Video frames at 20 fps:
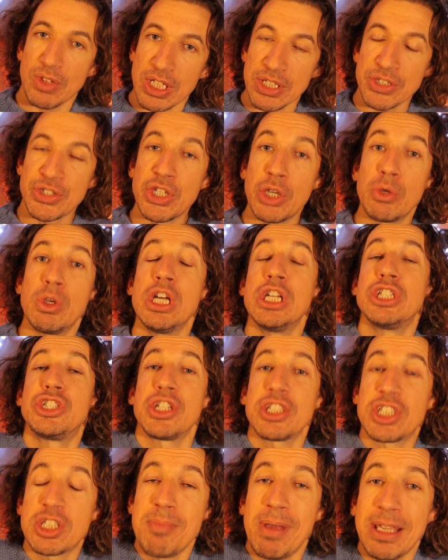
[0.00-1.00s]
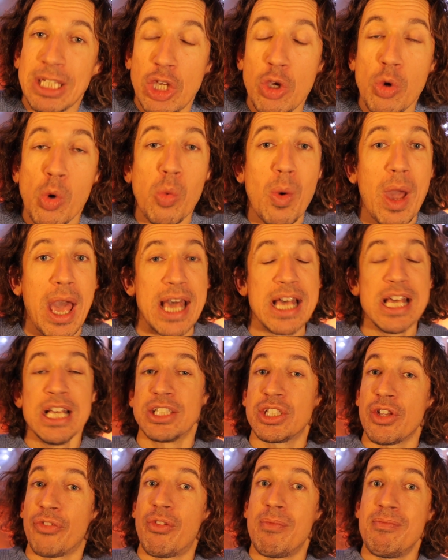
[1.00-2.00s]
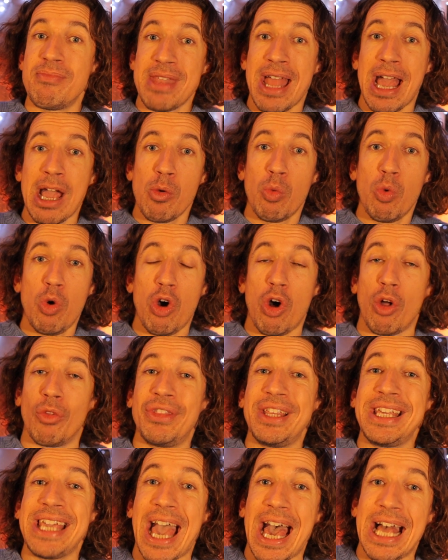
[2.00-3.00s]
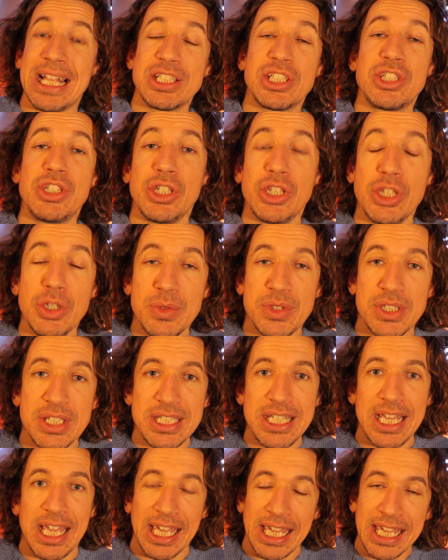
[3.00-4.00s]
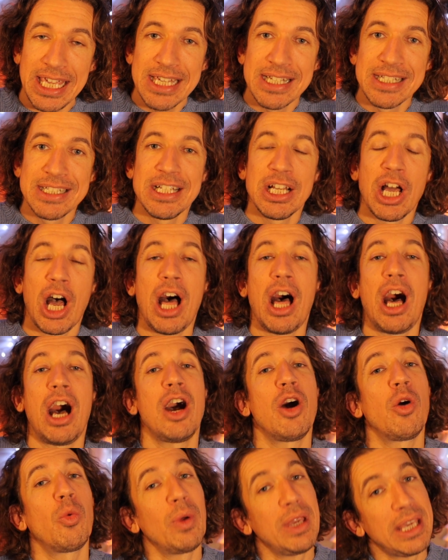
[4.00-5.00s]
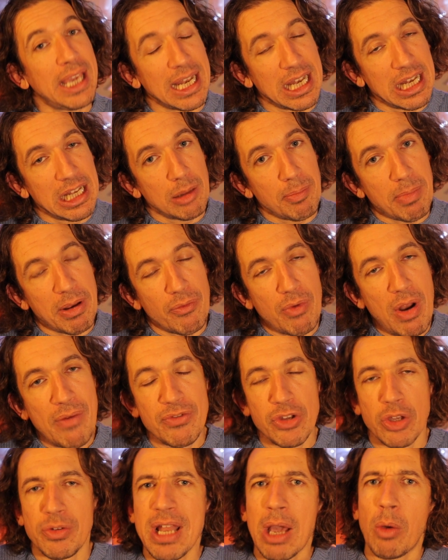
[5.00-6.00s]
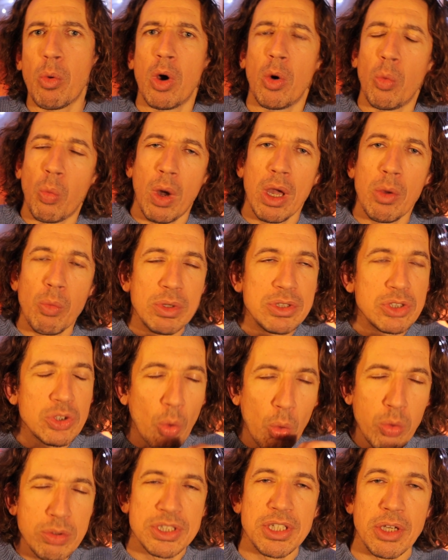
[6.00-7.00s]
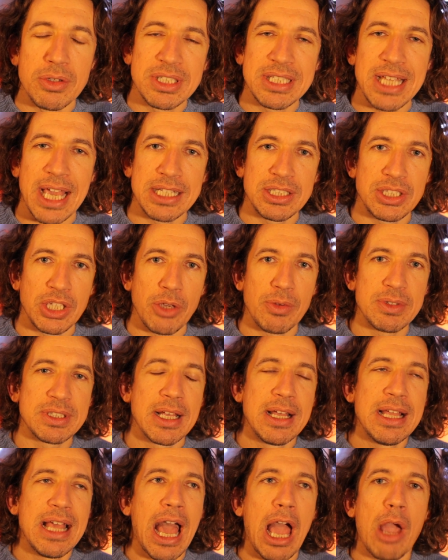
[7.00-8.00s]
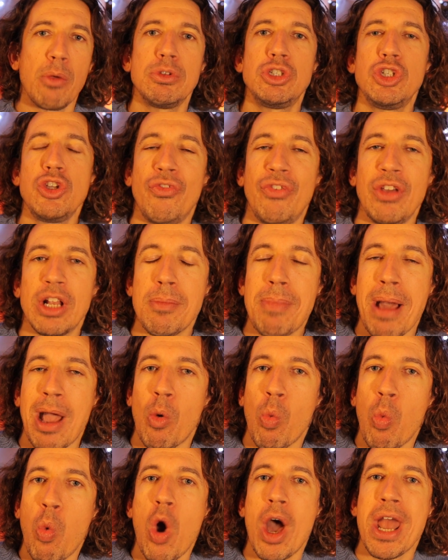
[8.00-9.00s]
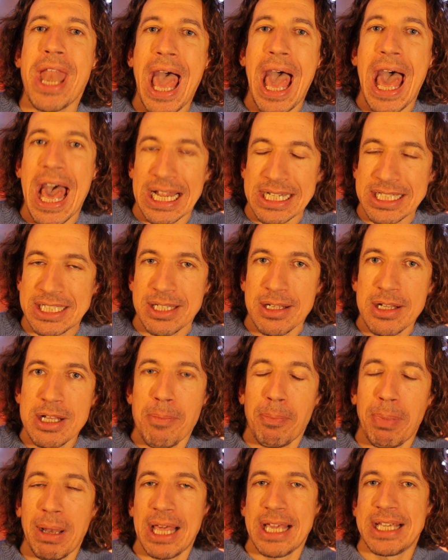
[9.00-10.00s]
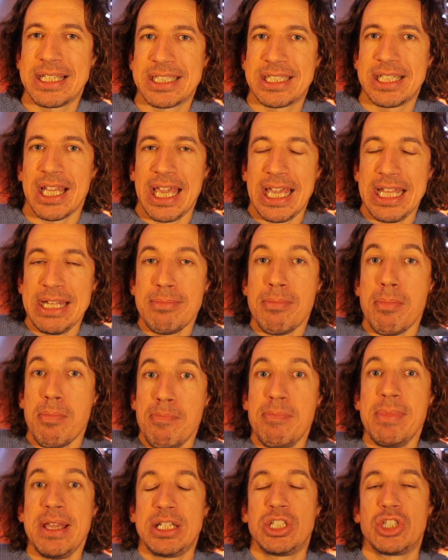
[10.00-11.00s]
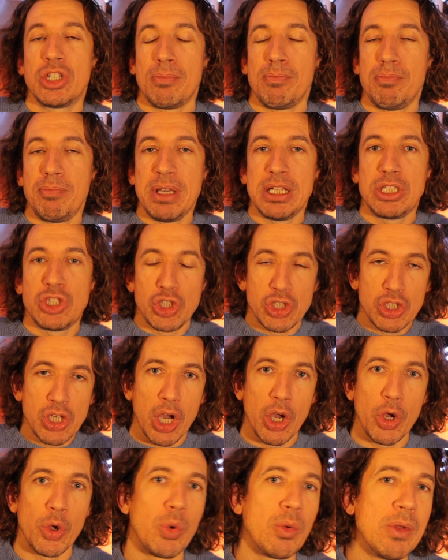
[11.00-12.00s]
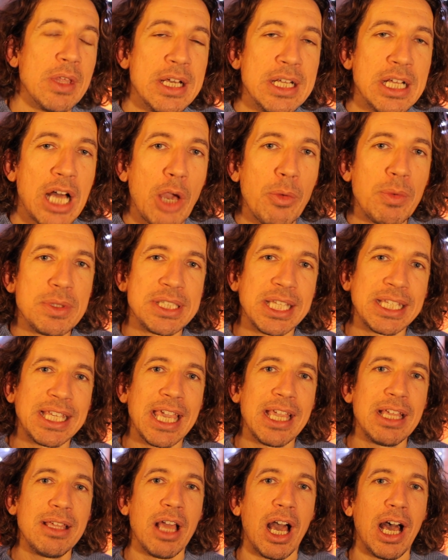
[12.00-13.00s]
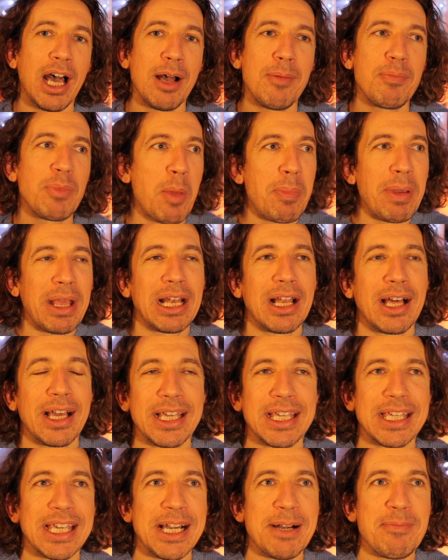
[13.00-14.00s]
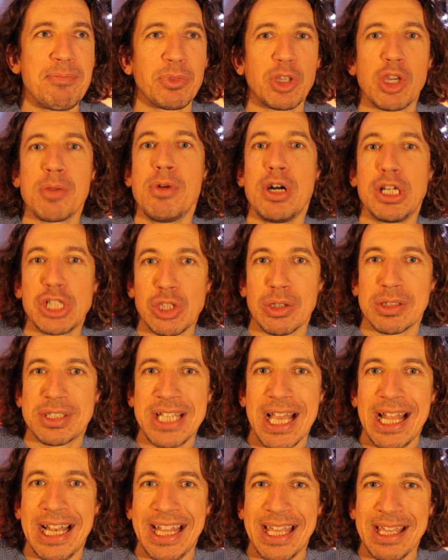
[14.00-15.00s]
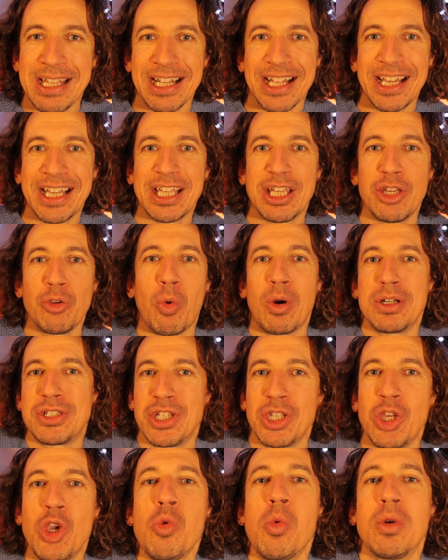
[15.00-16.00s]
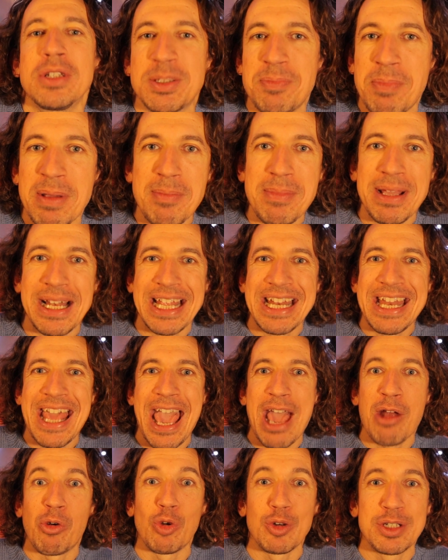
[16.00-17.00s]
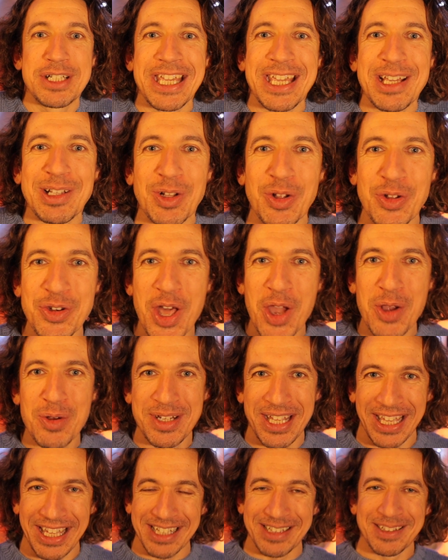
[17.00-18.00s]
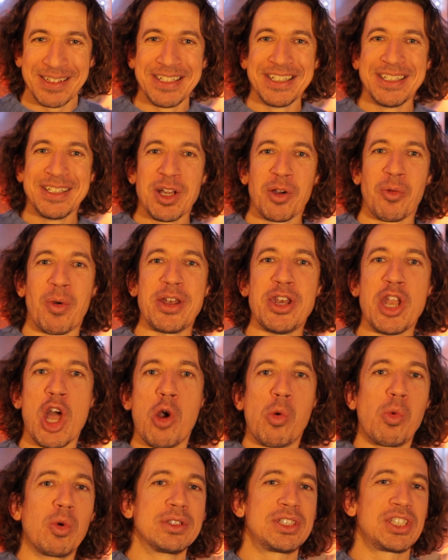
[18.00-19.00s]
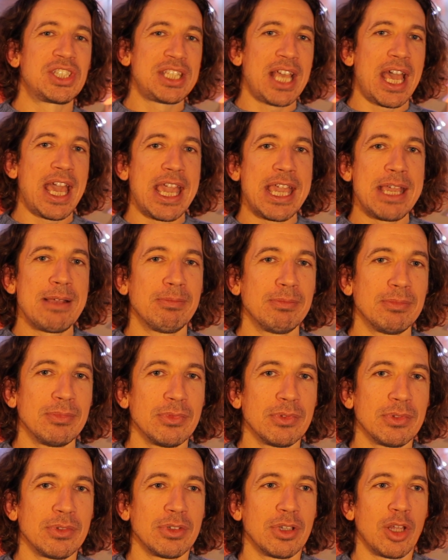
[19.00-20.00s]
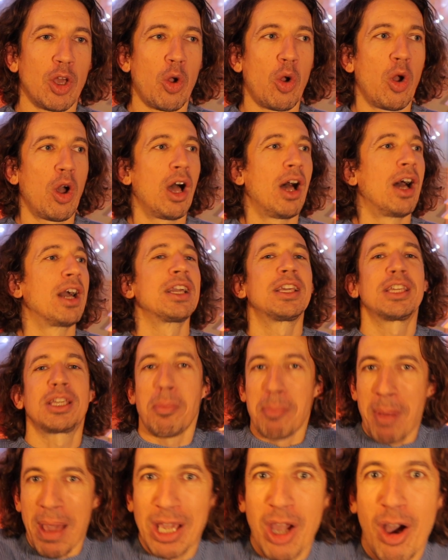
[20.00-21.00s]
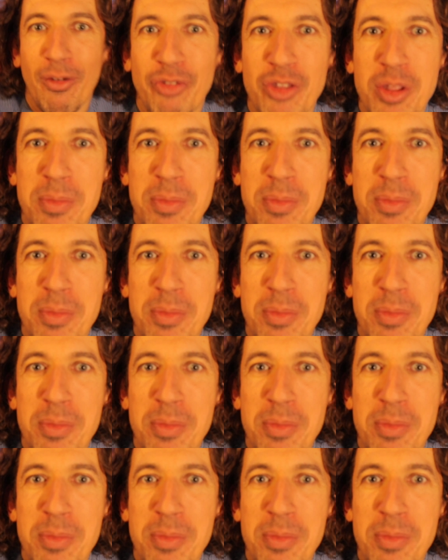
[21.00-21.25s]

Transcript: So, just to make you aware, so from now on, the ads that you see, we get a little bit of revenue. Now, what I want to also say to you is, how would you feel about one ad placed in mid-show? I was thinking a bit like commercial telly, like you're watching Who Wants to Be a Millionaire or Deal or No Deal, when Noel would say, come back after